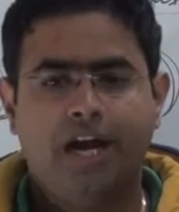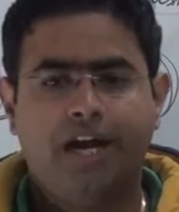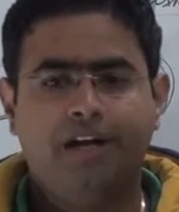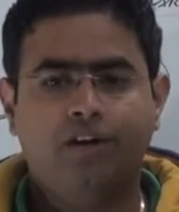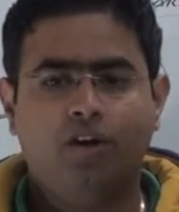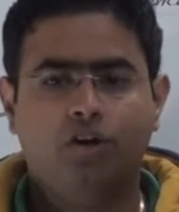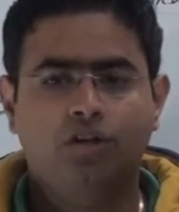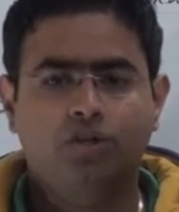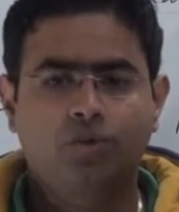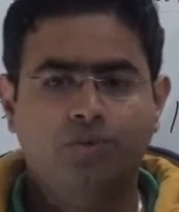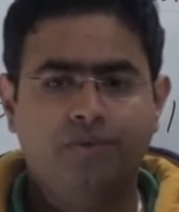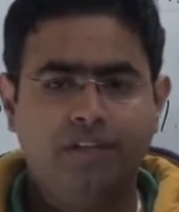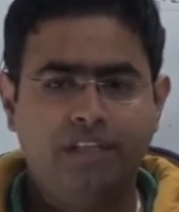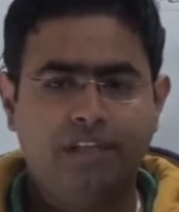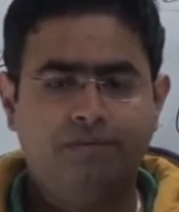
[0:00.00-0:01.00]
And in order to
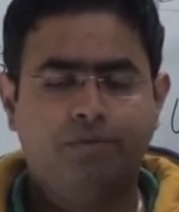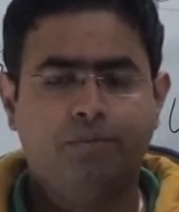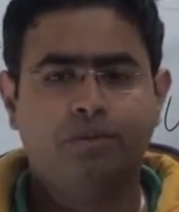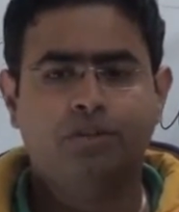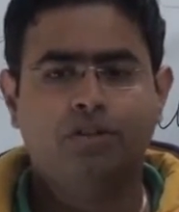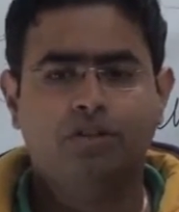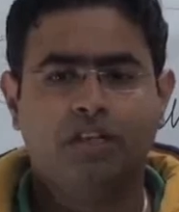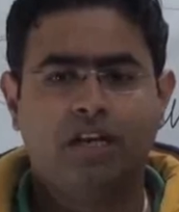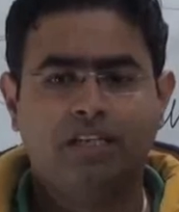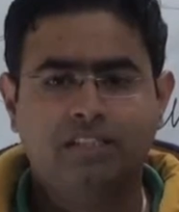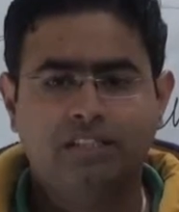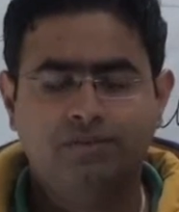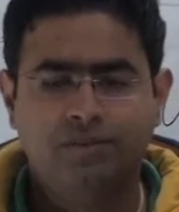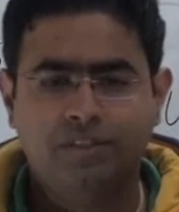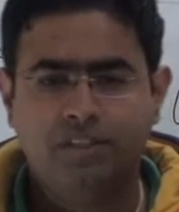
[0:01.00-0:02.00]
avail the information of the
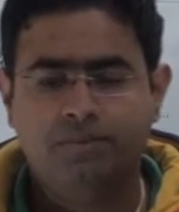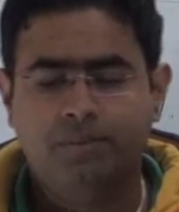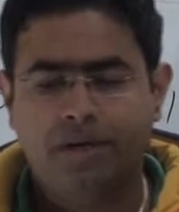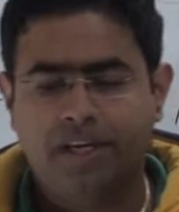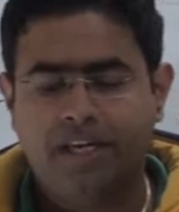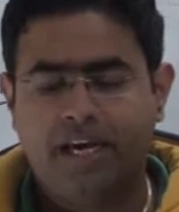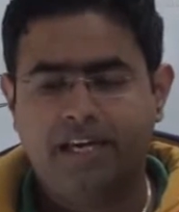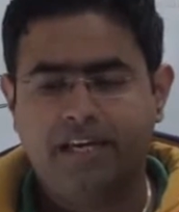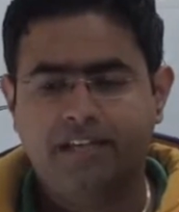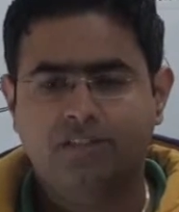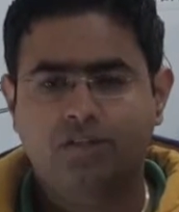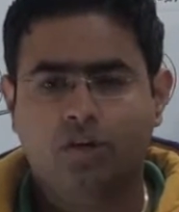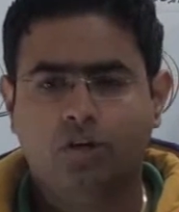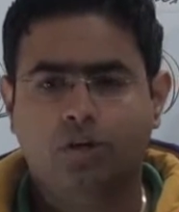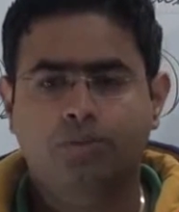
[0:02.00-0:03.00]
classes, visit brainy I A S
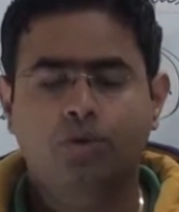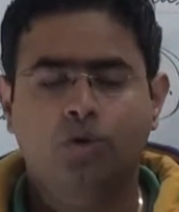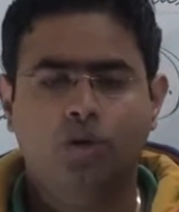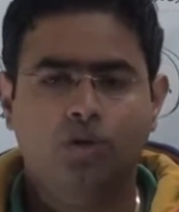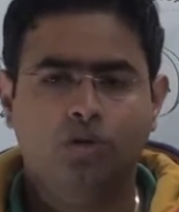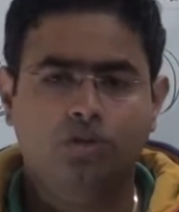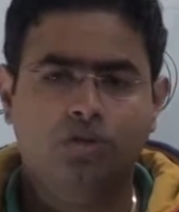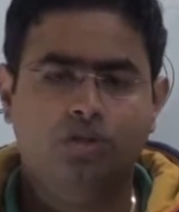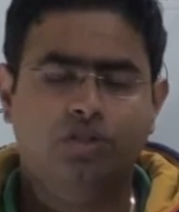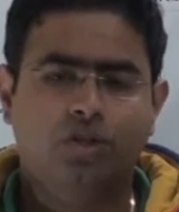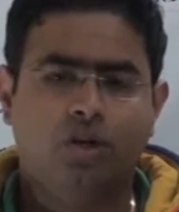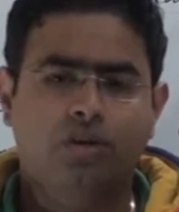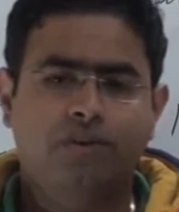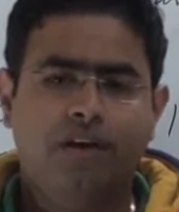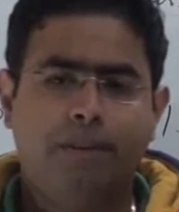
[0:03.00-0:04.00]
dot com. You can also
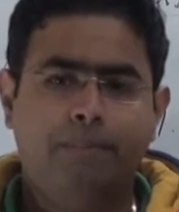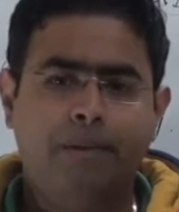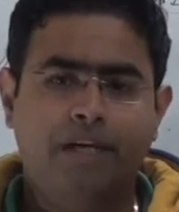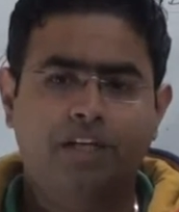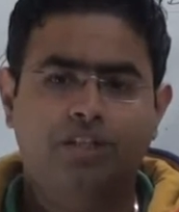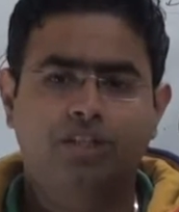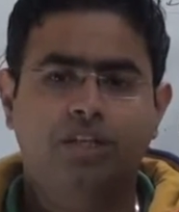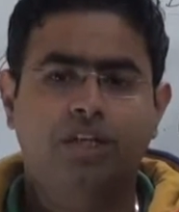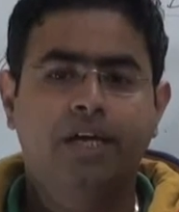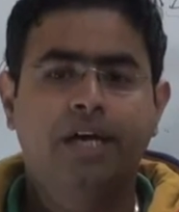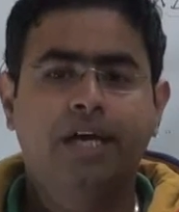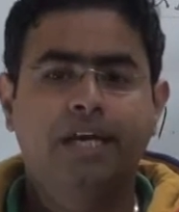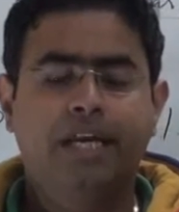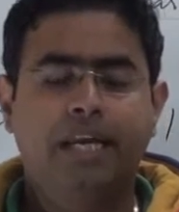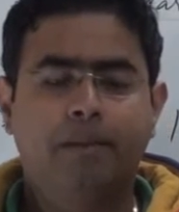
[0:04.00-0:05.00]
install our application.
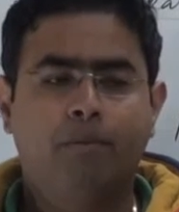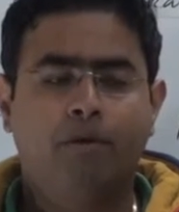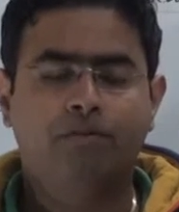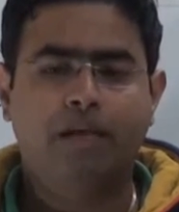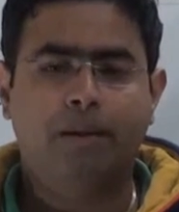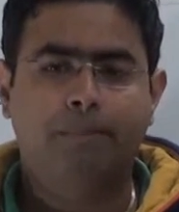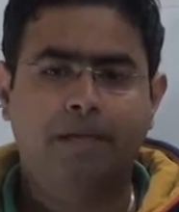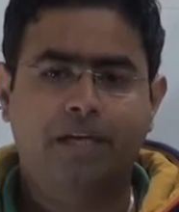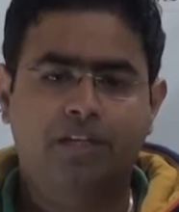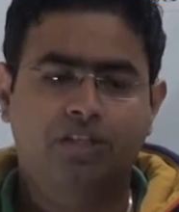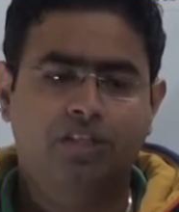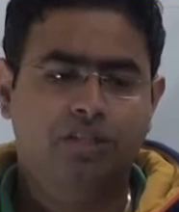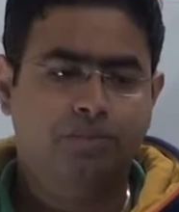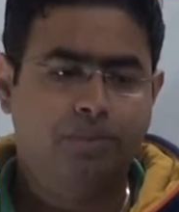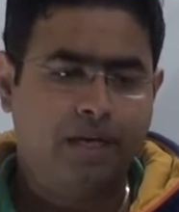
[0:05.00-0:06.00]
Name of the
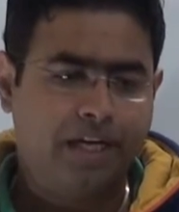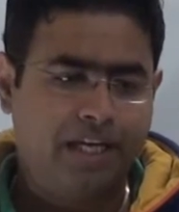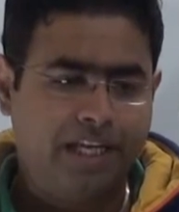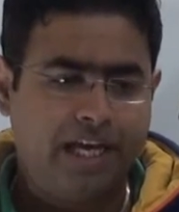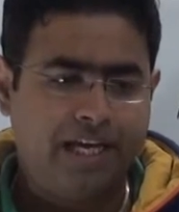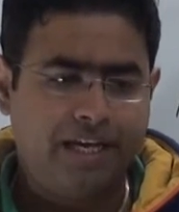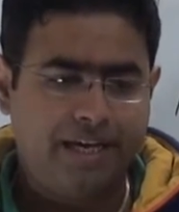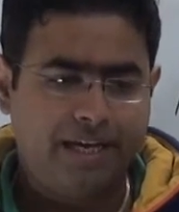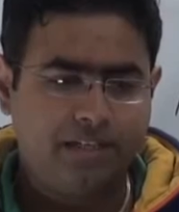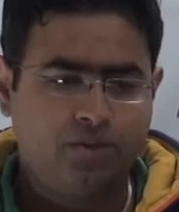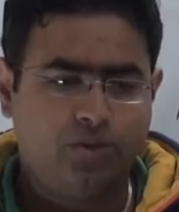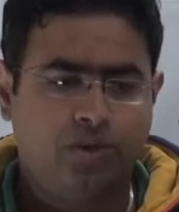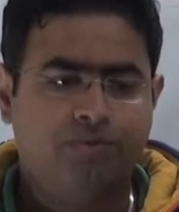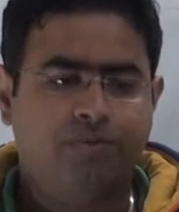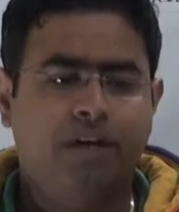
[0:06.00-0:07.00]
application is BrainyIAS.
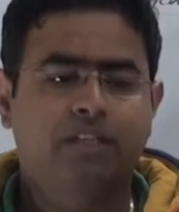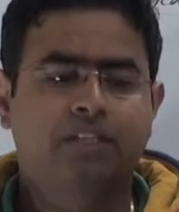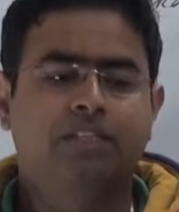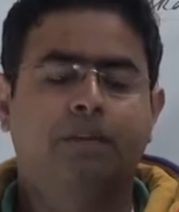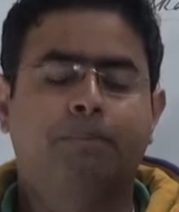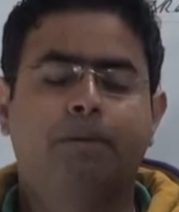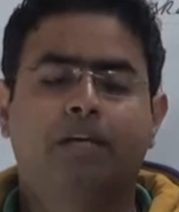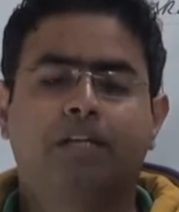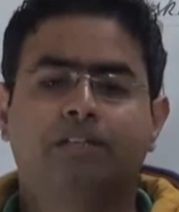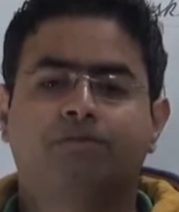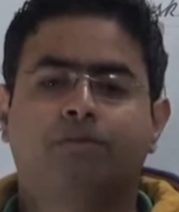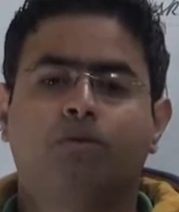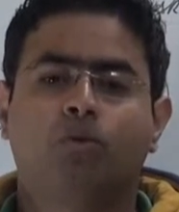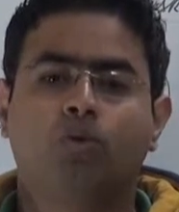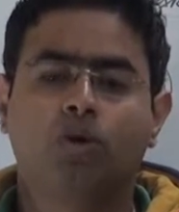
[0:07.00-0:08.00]
You can find this application
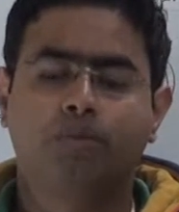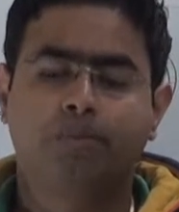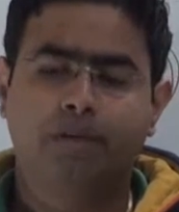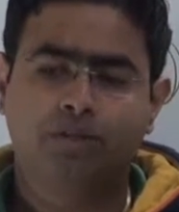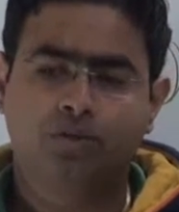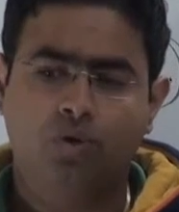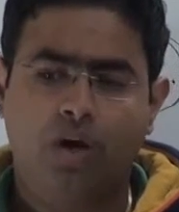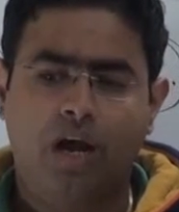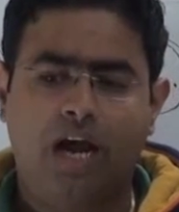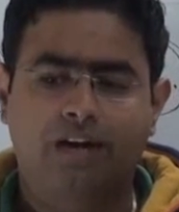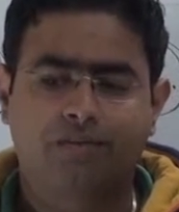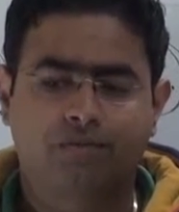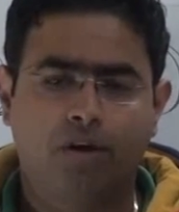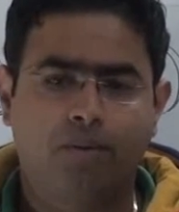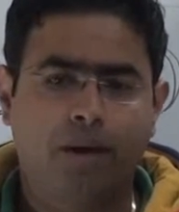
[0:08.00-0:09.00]
from Google Play Store
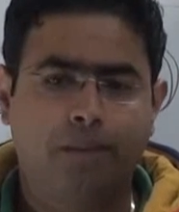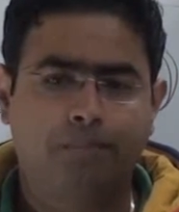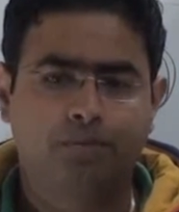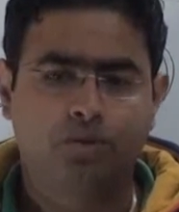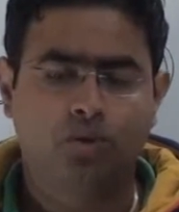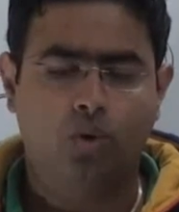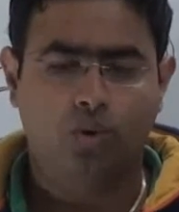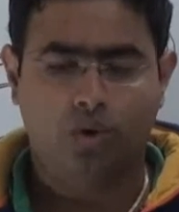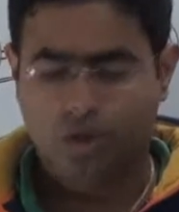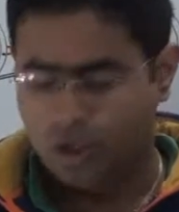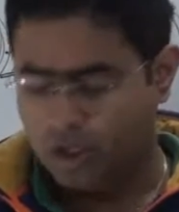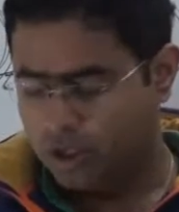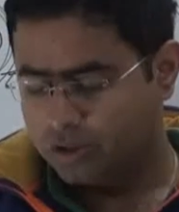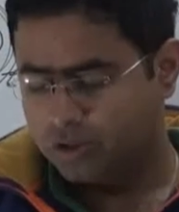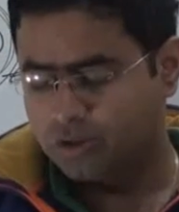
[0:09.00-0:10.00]
and from App Store.
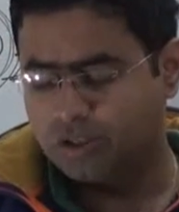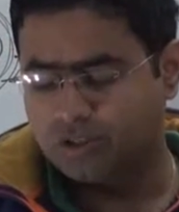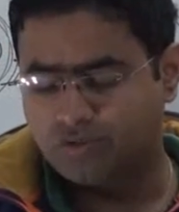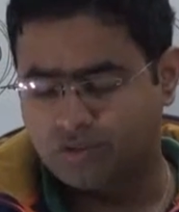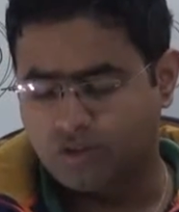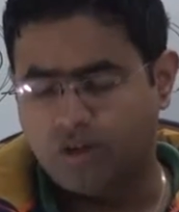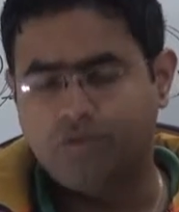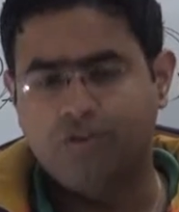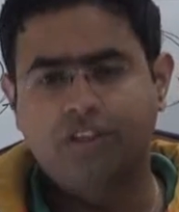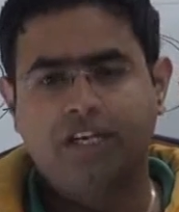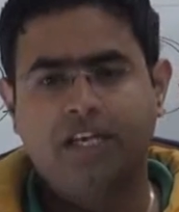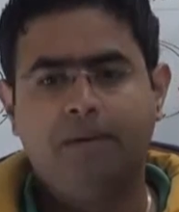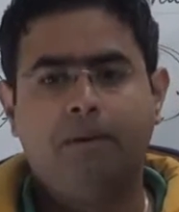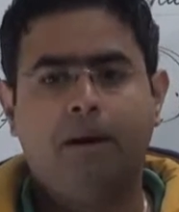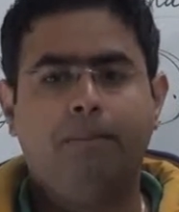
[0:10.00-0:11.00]
So this was all for the
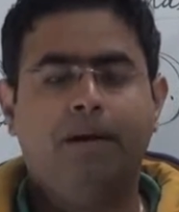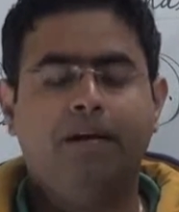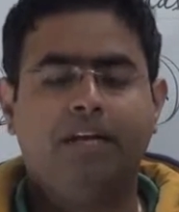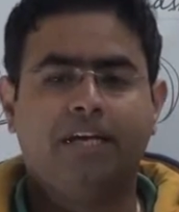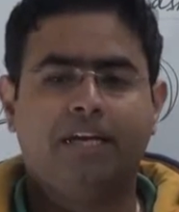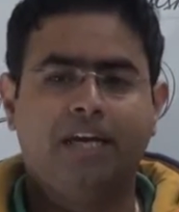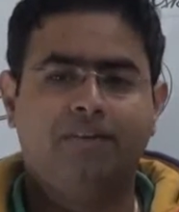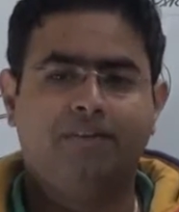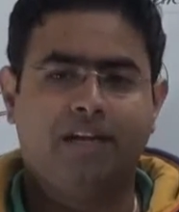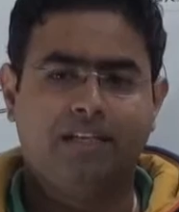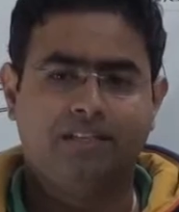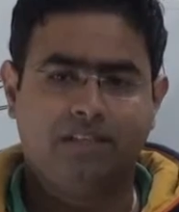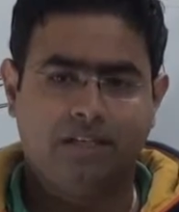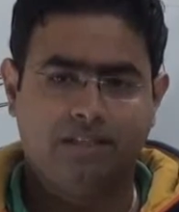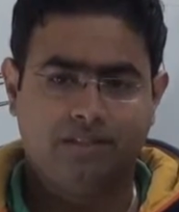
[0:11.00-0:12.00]
day. Bye bye. Take care. Have a
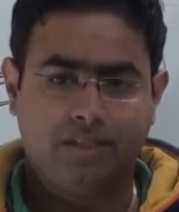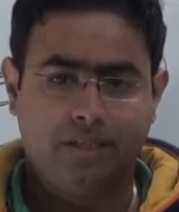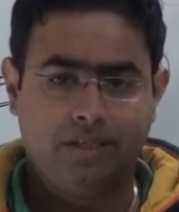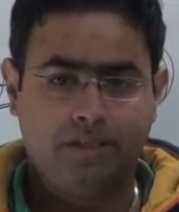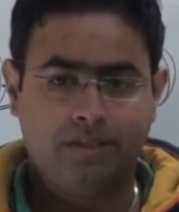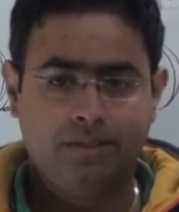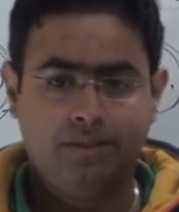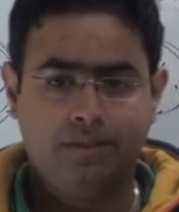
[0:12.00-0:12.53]
nice, nice day.